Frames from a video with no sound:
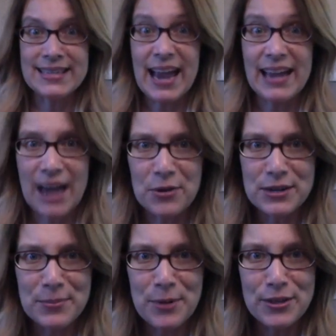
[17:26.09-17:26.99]
I counted
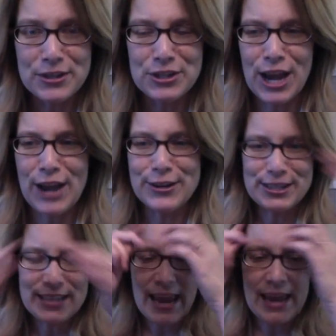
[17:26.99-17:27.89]
up all the
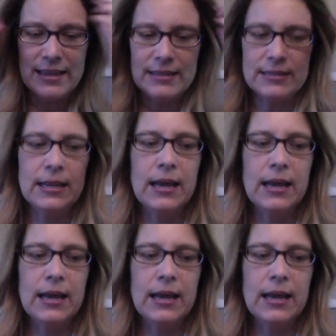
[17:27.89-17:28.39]
chairs, and